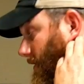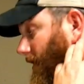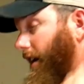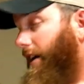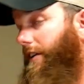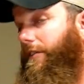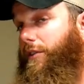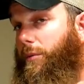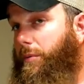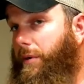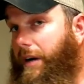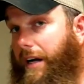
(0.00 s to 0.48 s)

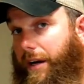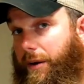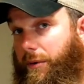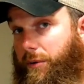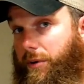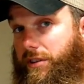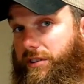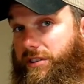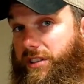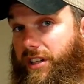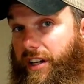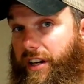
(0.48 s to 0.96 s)
Everybody
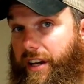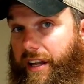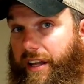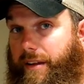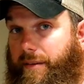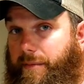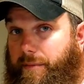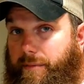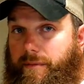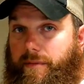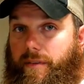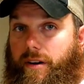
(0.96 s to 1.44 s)
wants
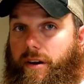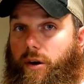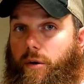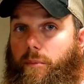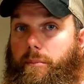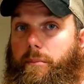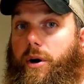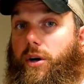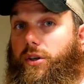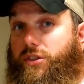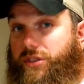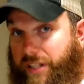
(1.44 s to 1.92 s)
honey.
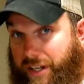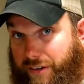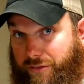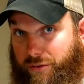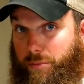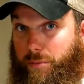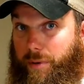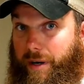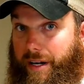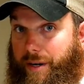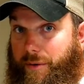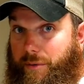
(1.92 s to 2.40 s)
Most
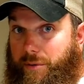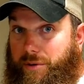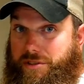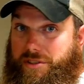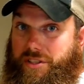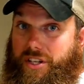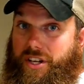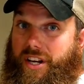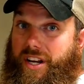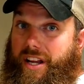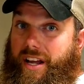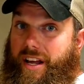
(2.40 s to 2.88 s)
everybody
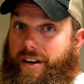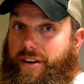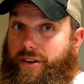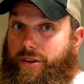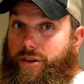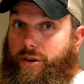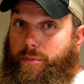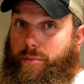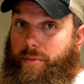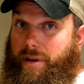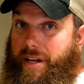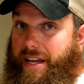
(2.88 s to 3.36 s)
wants honey out of
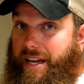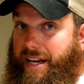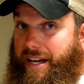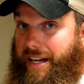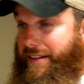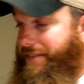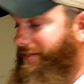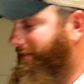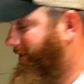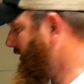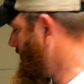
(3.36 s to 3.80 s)
their beehives.